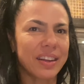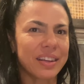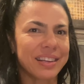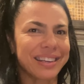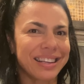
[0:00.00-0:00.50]
they
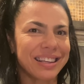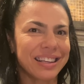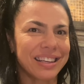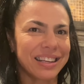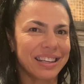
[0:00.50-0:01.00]

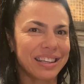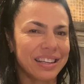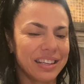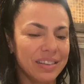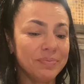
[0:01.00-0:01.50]
understand.
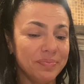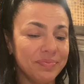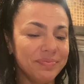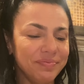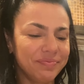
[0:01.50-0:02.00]

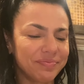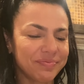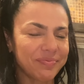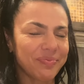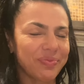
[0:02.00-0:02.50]
Mm-hmm. Is we
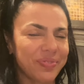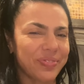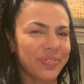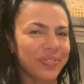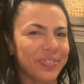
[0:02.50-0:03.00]
are over
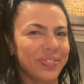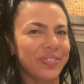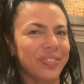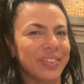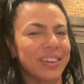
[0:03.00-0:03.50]

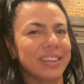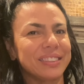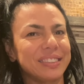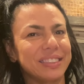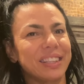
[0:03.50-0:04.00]
closing in on
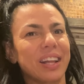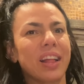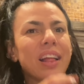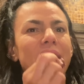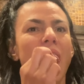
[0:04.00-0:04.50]

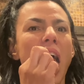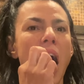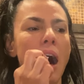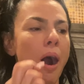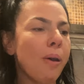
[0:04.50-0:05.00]

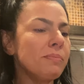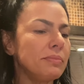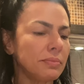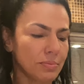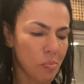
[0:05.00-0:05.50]
9,000
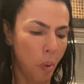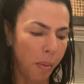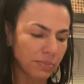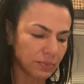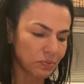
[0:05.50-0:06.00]
members in the
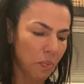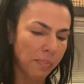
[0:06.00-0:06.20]
Titan crew.